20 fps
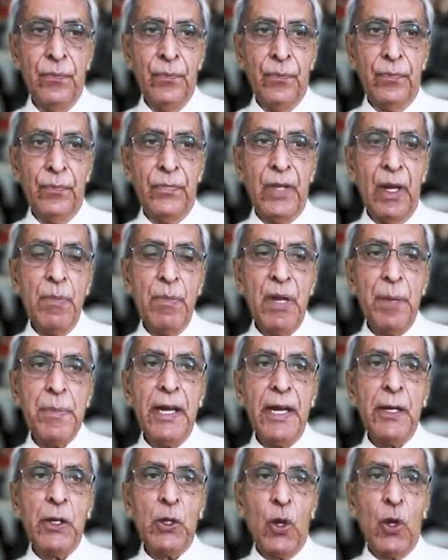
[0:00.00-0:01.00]
There may be
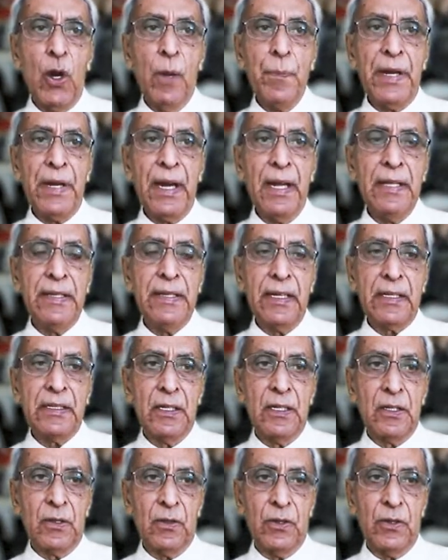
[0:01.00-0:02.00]
a term
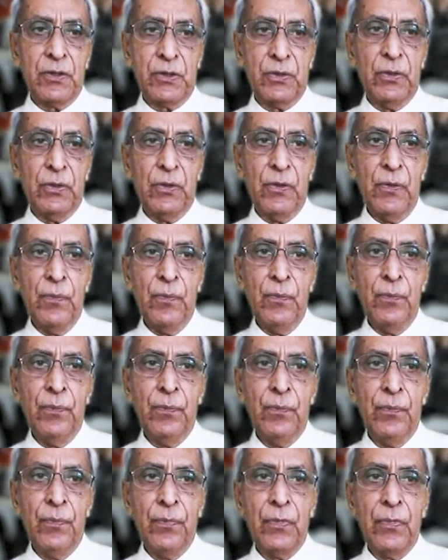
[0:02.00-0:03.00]
transactions also.
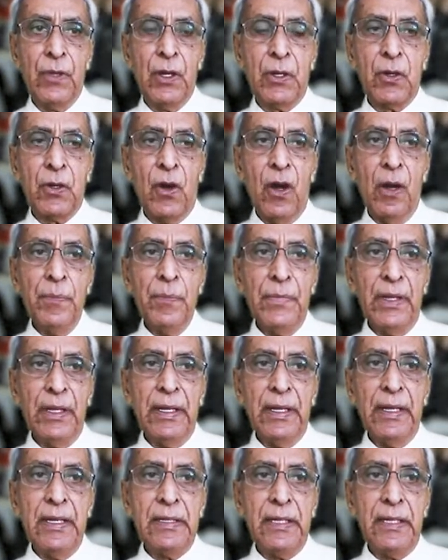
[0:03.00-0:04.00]
The term
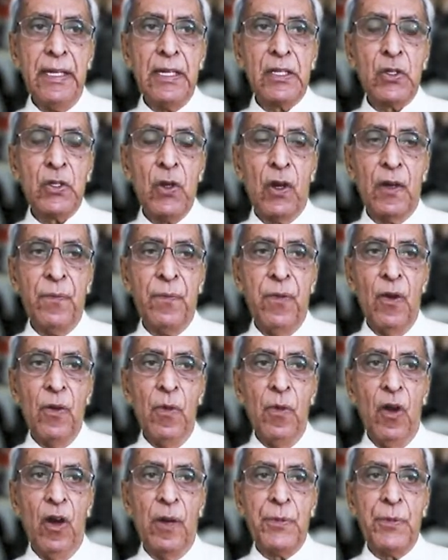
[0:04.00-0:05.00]
is a short form
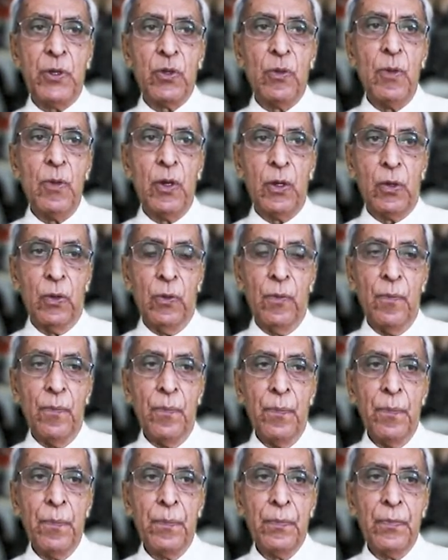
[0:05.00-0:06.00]
of tomorrow.
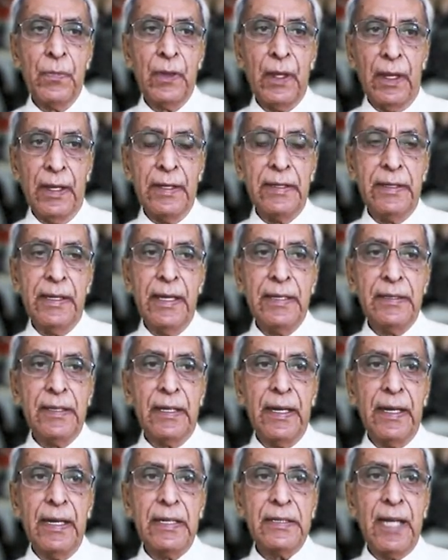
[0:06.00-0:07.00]
In case the
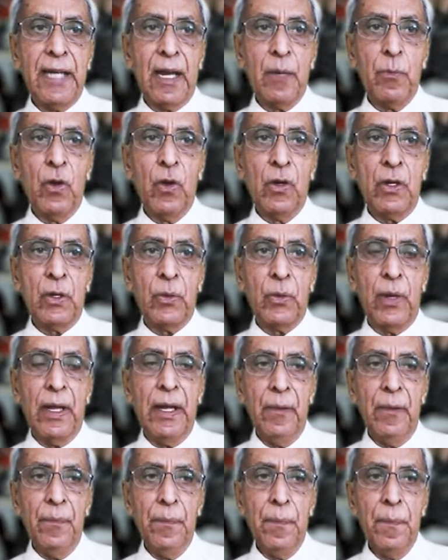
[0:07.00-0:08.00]
rates are booked
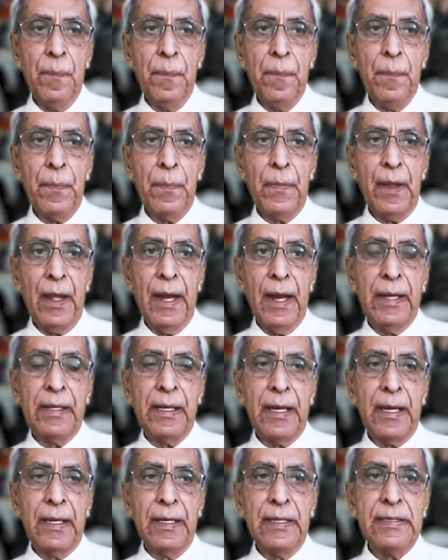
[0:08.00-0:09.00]
today and the
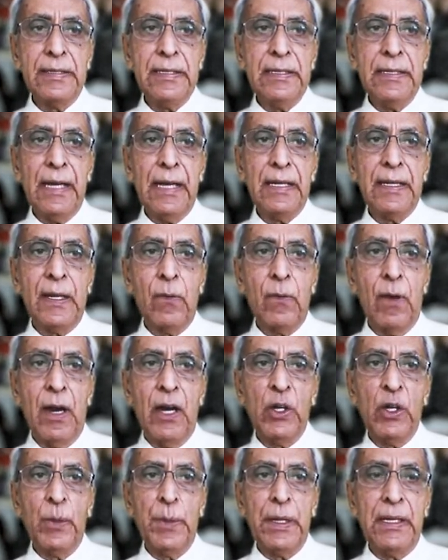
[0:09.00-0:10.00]
currencies are
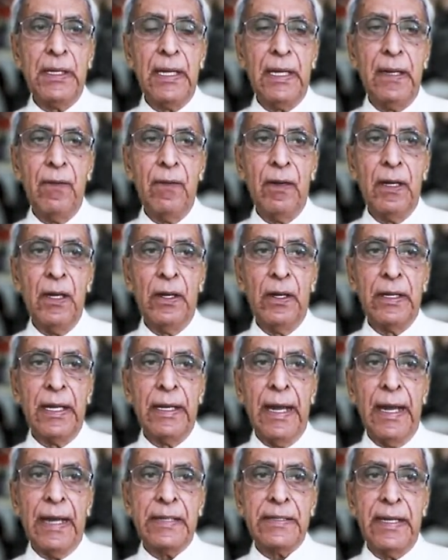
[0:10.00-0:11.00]
required to be delivered on the
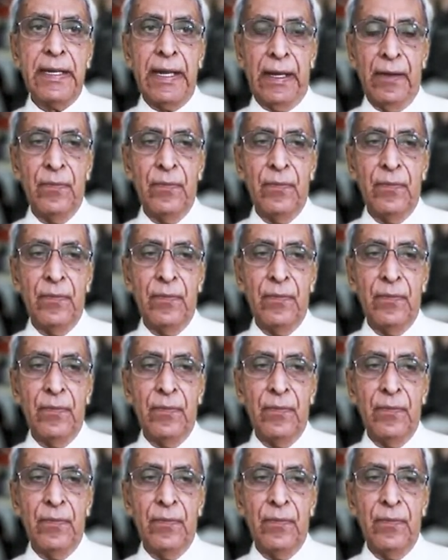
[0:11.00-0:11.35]
next day.